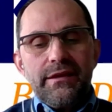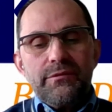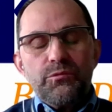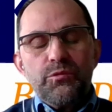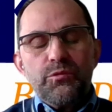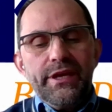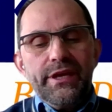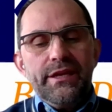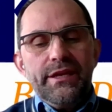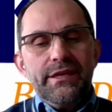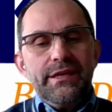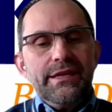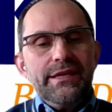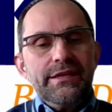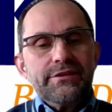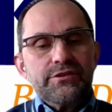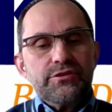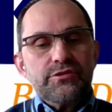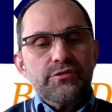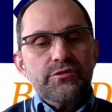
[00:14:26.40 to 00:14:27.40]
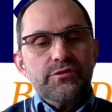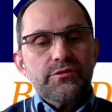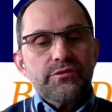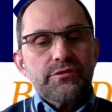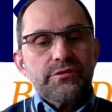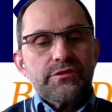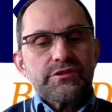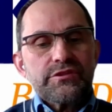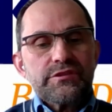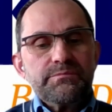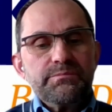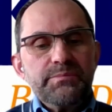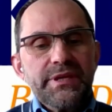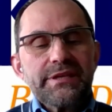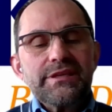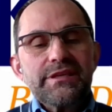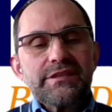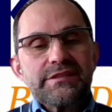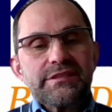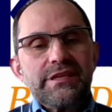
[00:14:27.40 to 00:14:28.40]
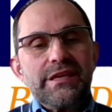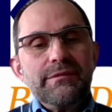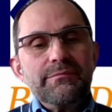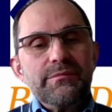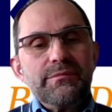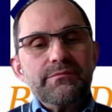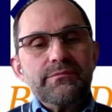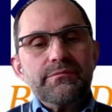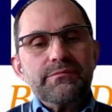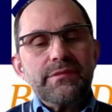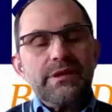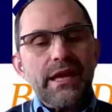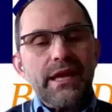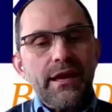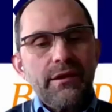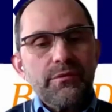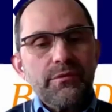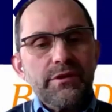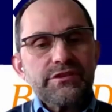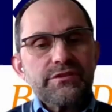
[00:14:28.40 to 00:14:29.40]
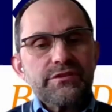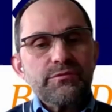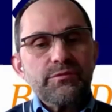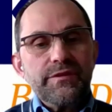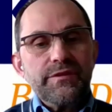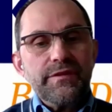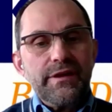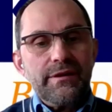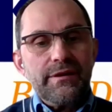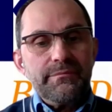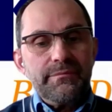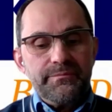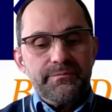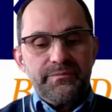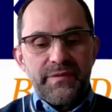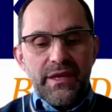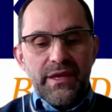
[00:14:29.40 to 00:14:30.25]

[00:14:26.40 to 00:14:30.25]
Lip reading: we need to speak the same language with them.